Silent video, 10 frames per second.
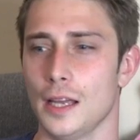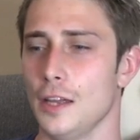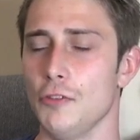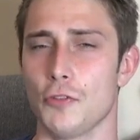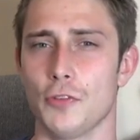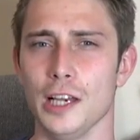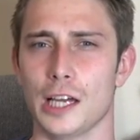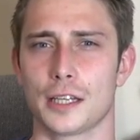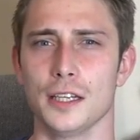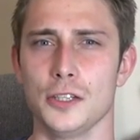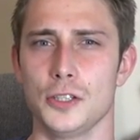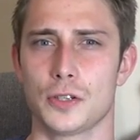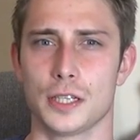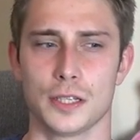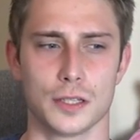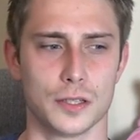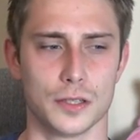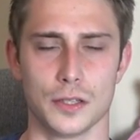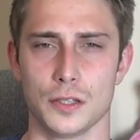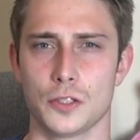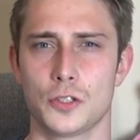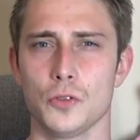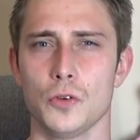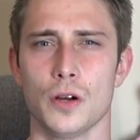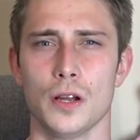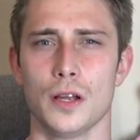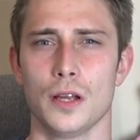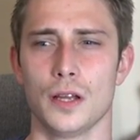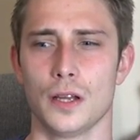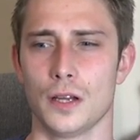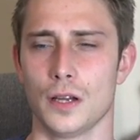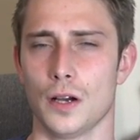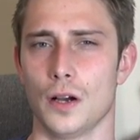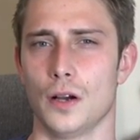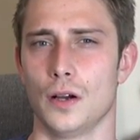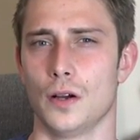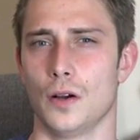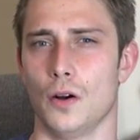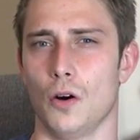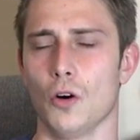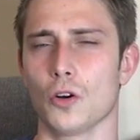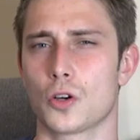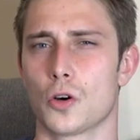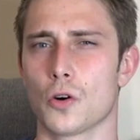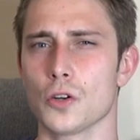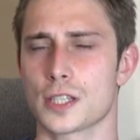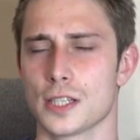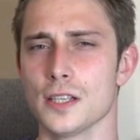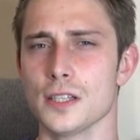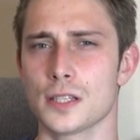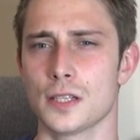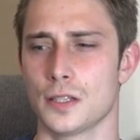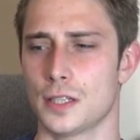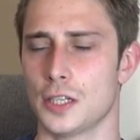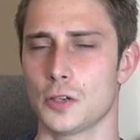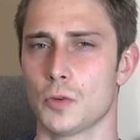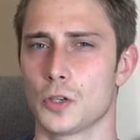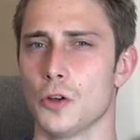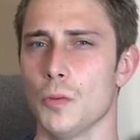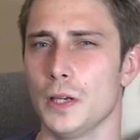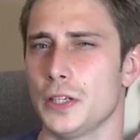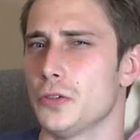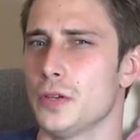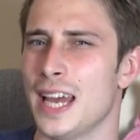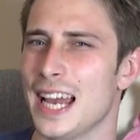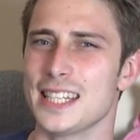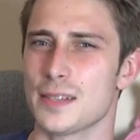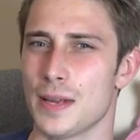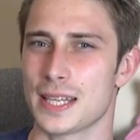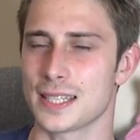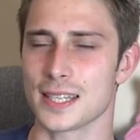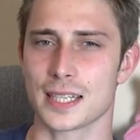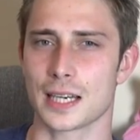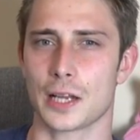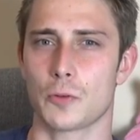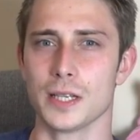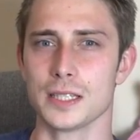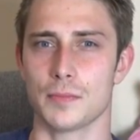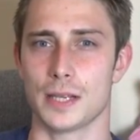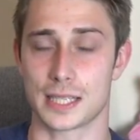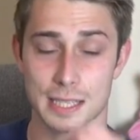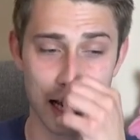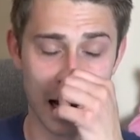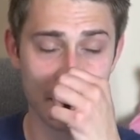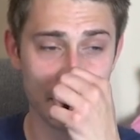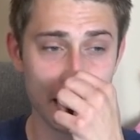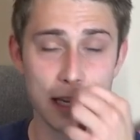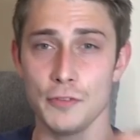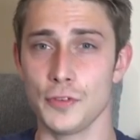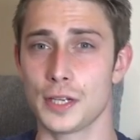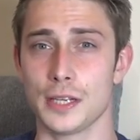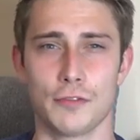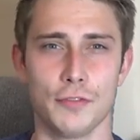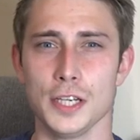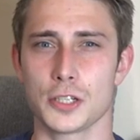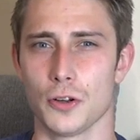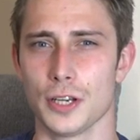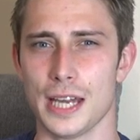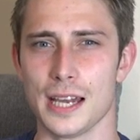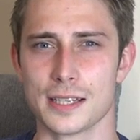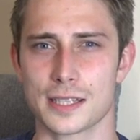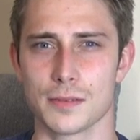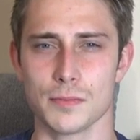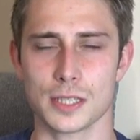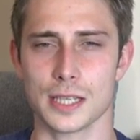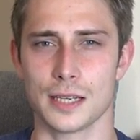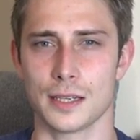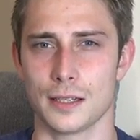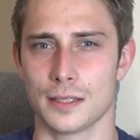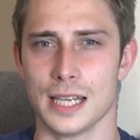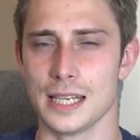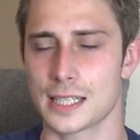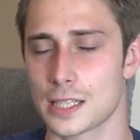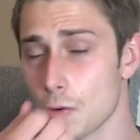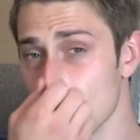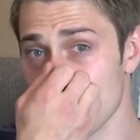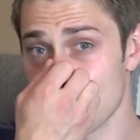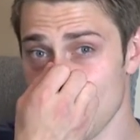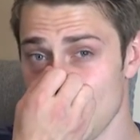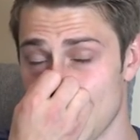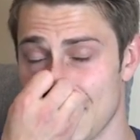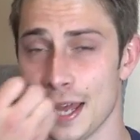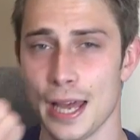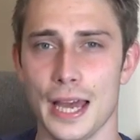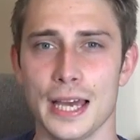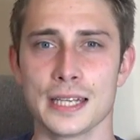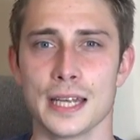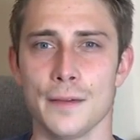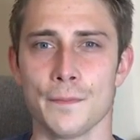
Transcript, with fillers: if you feel like it, you can do all courses that you would normally do in 8 semesters in like 1 semester. I mean, if you can finish all the exams, then that's totally fine. And